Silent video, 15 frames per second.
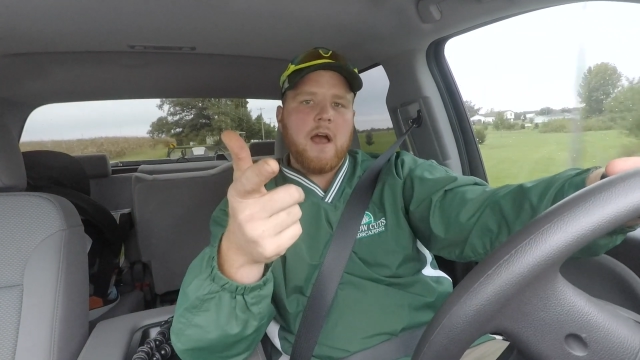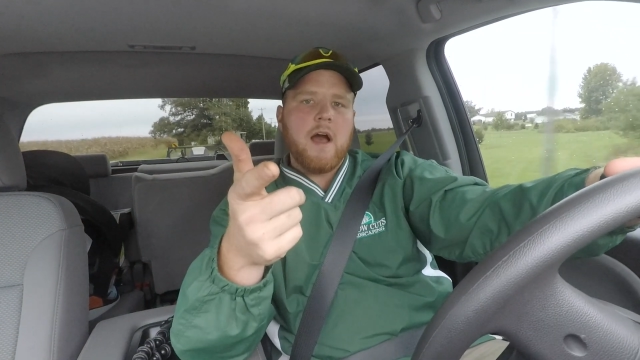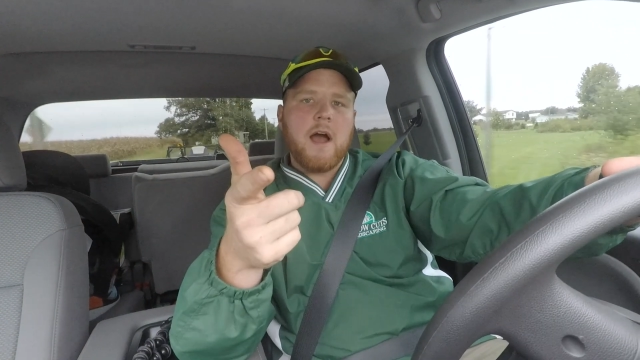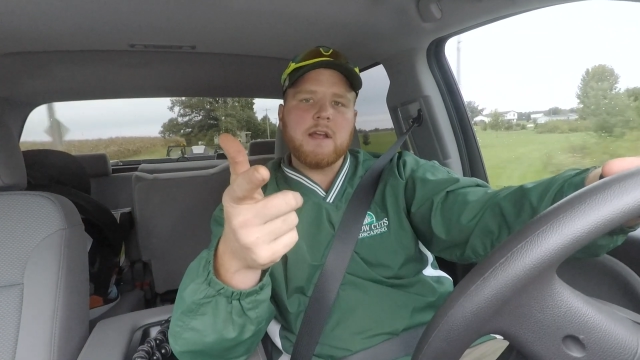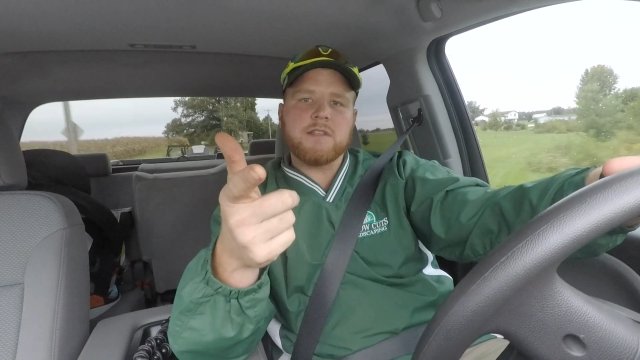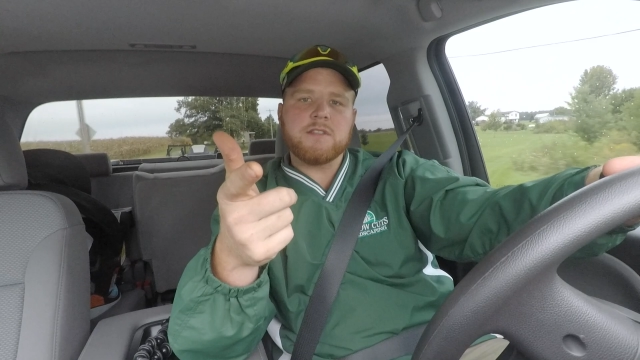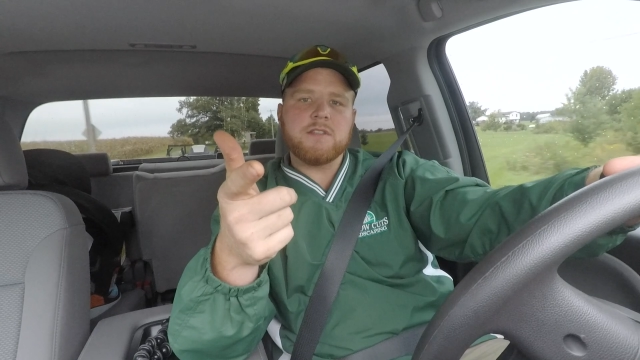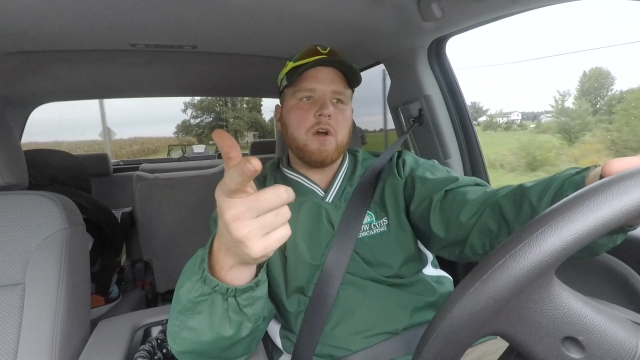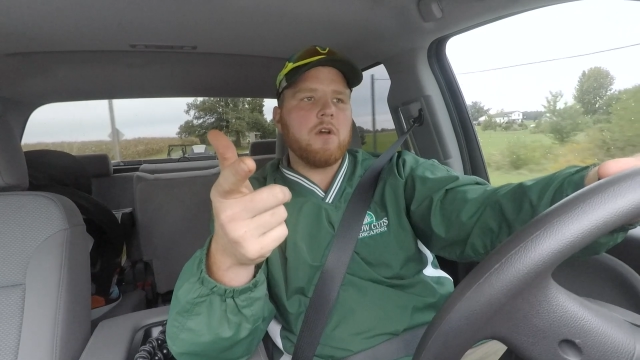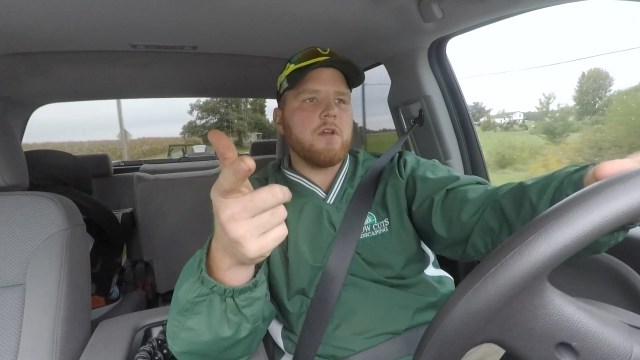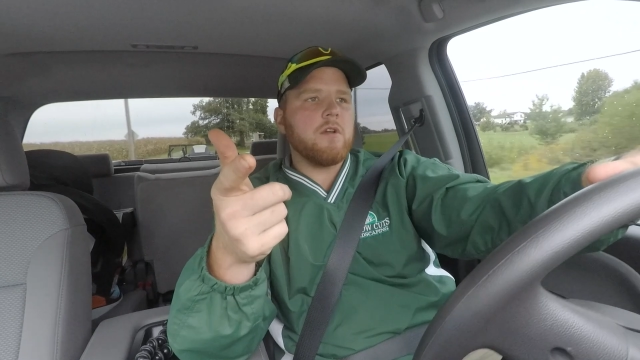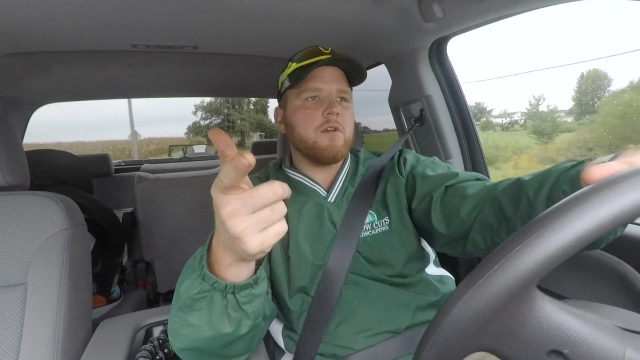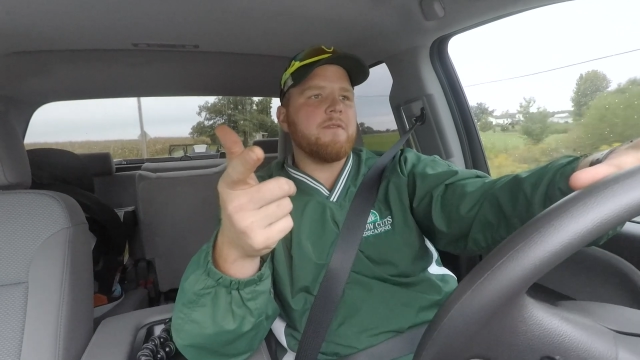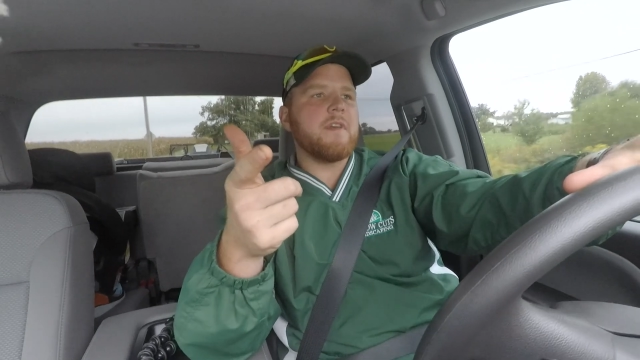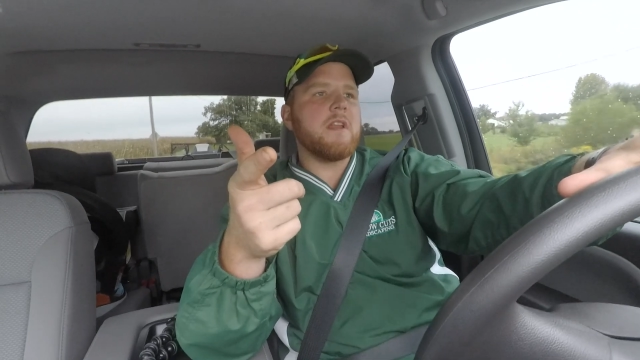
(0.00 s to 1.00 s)
I saw
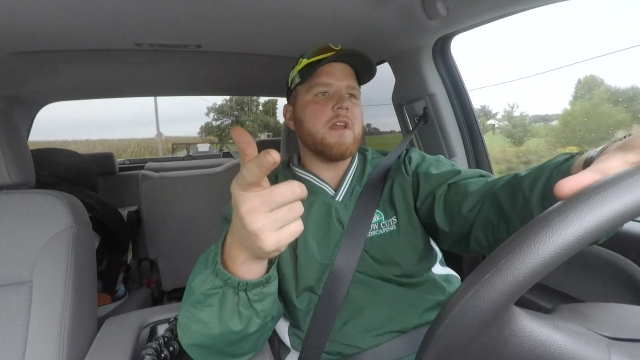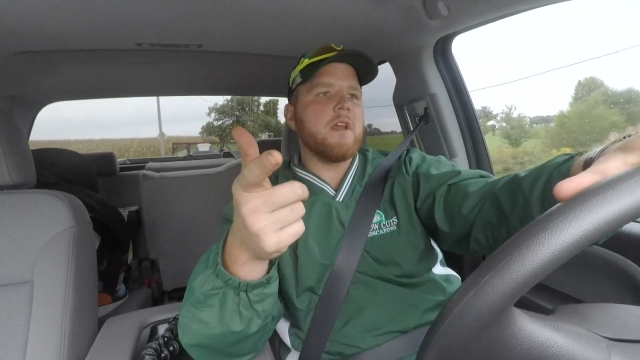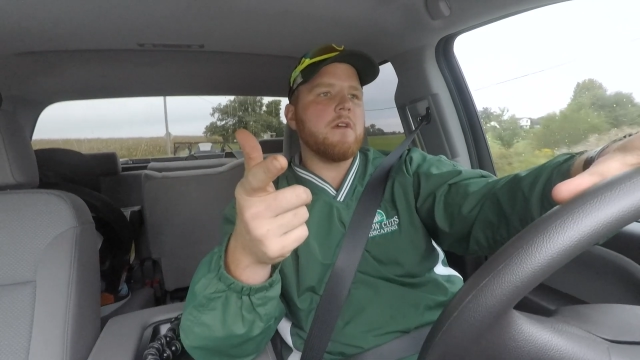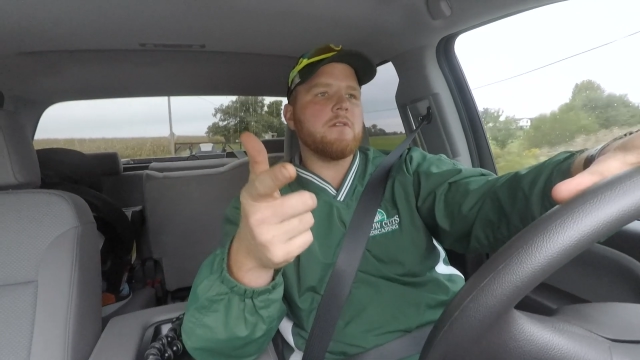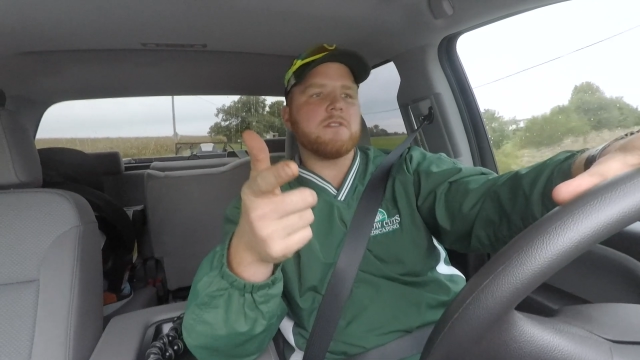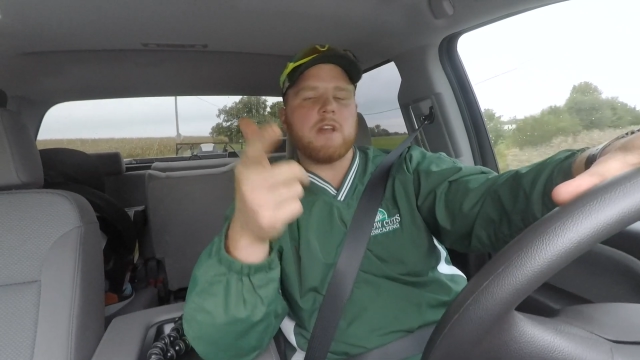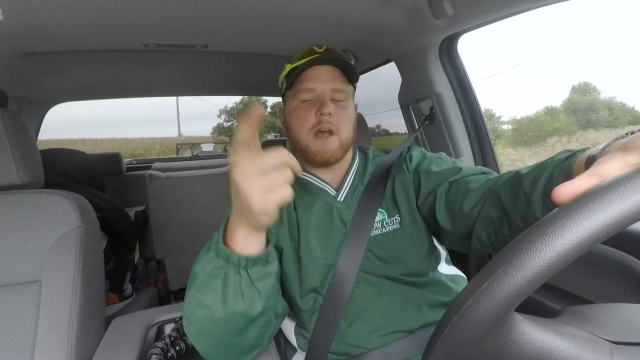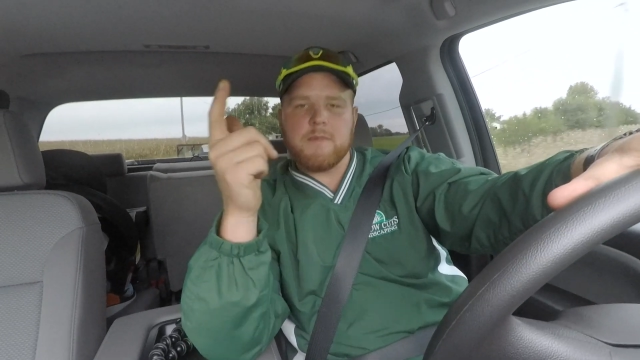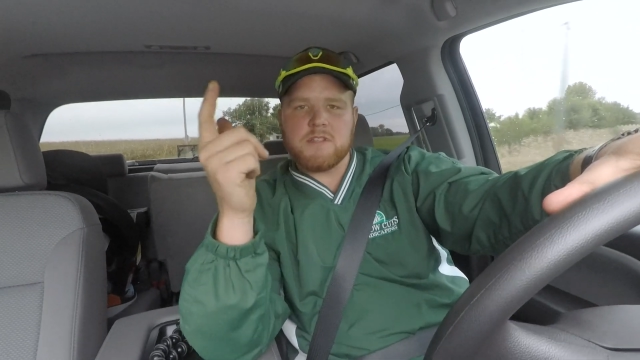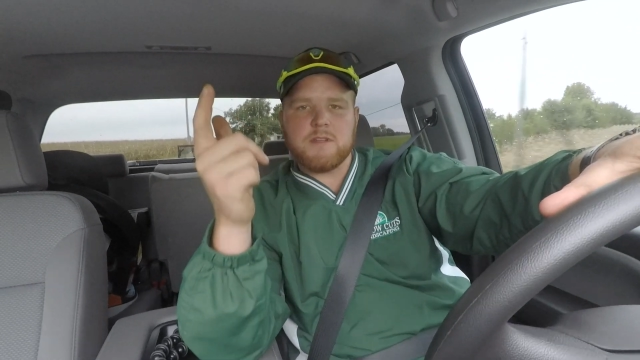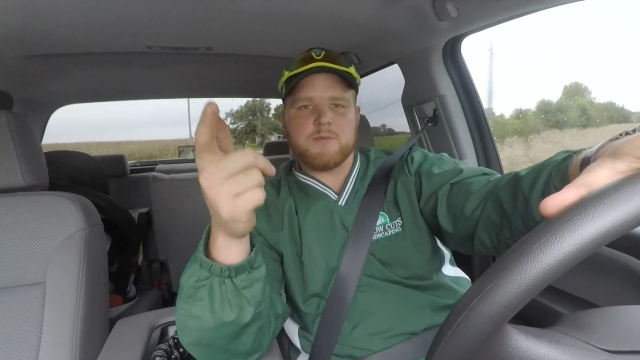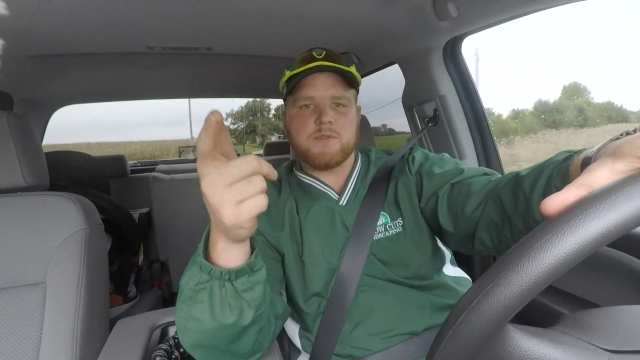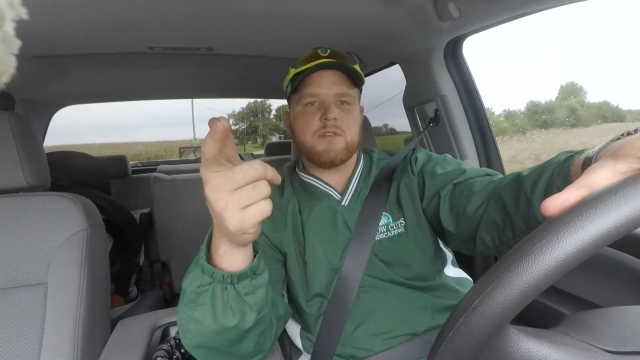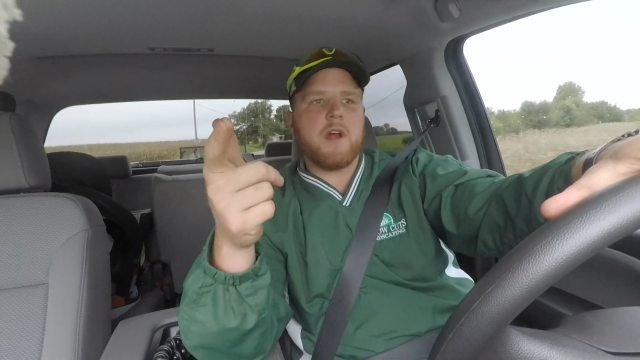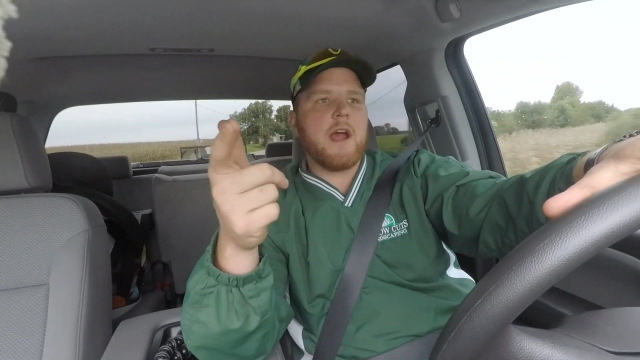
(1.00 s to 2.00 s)
your videos, I'm a
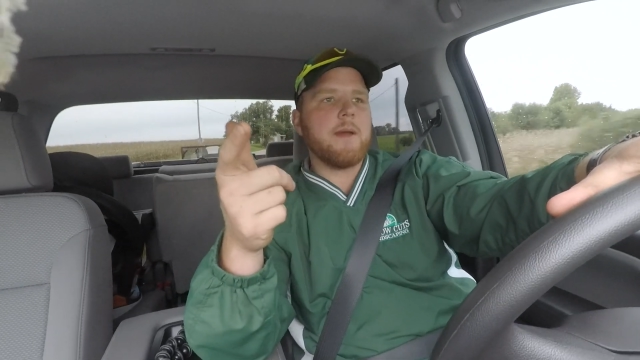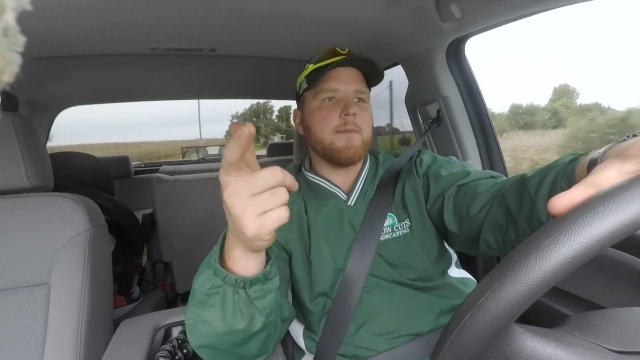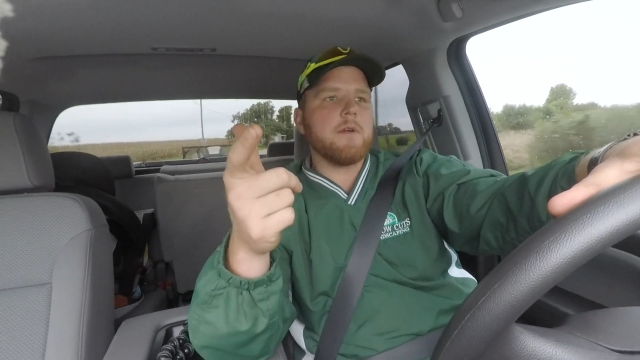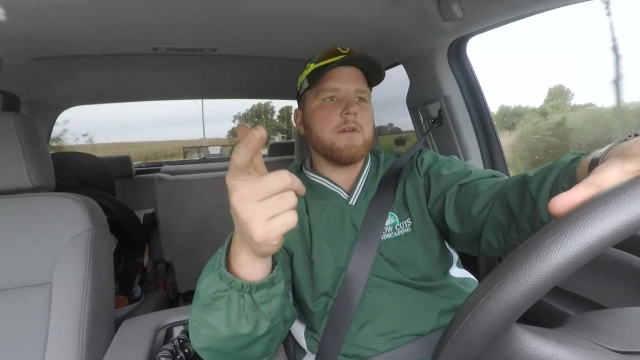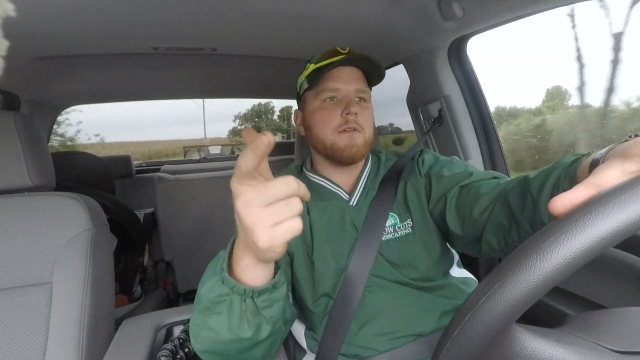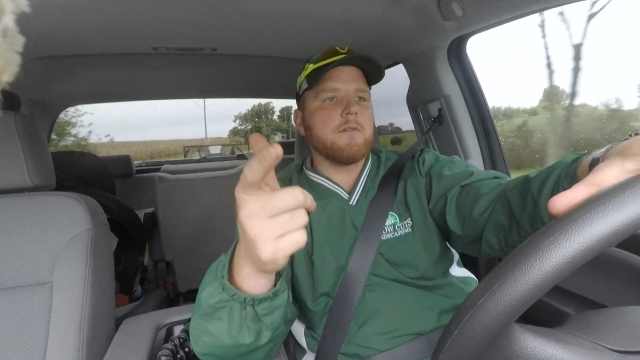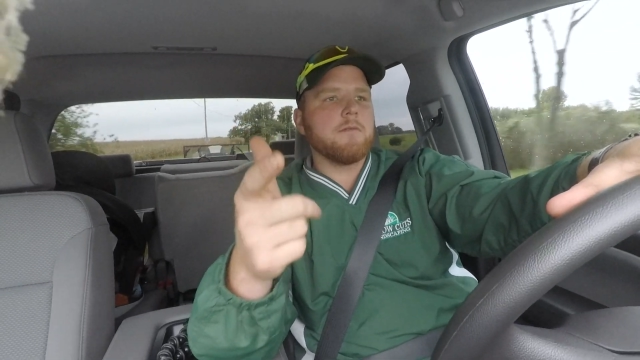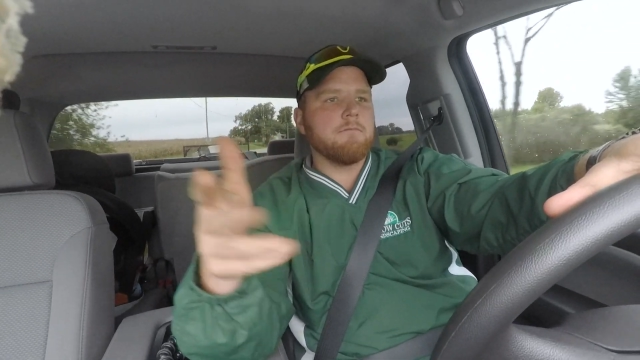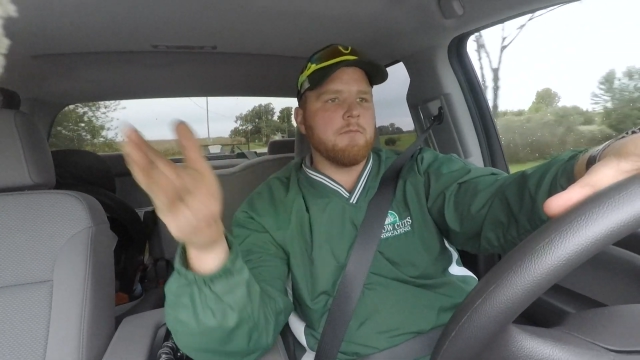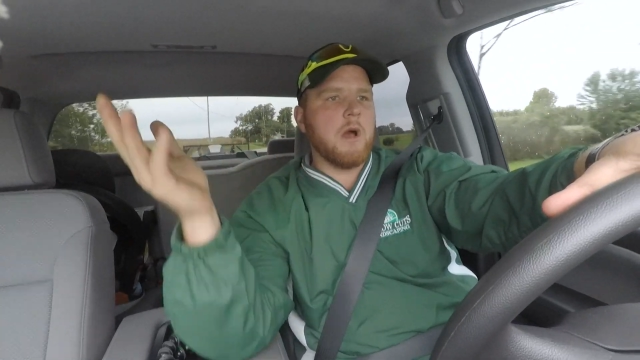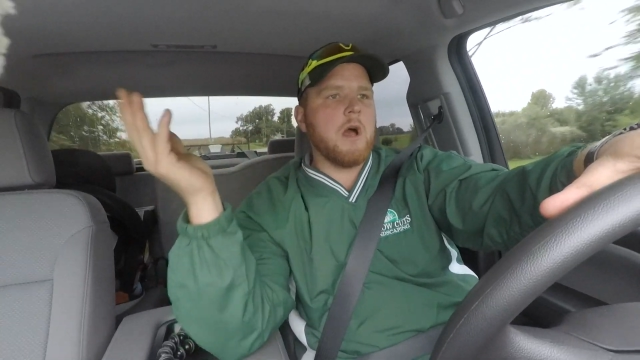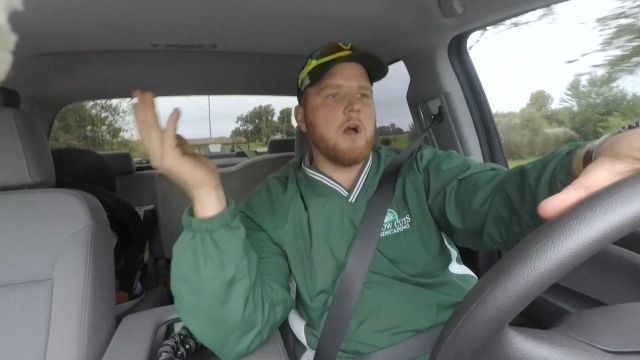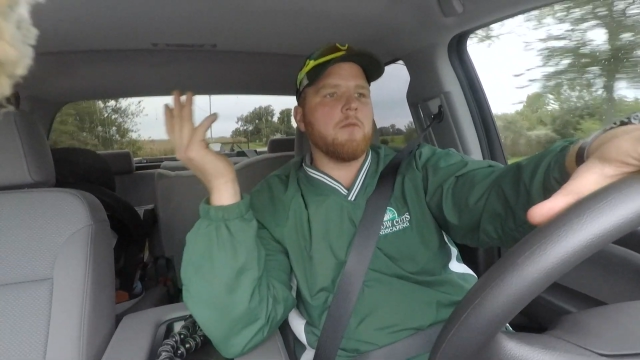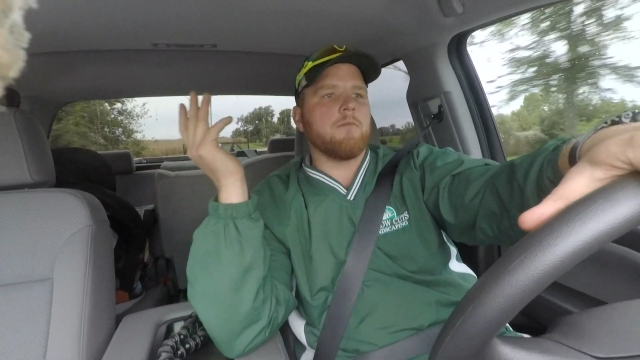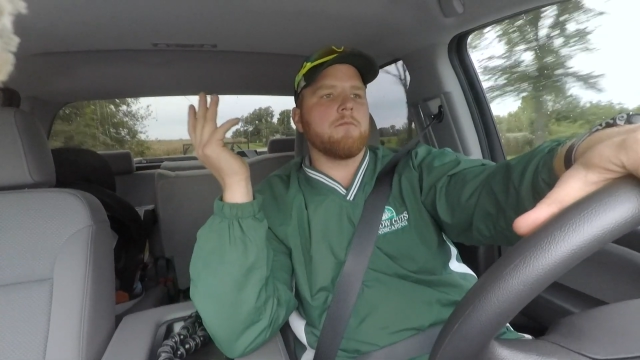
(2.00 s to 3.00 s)
subscriber,
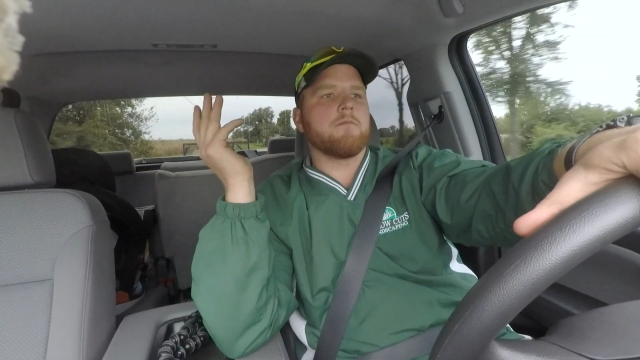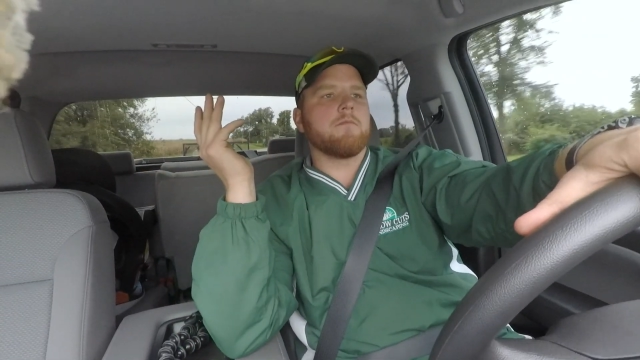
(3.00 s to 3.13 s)
boom,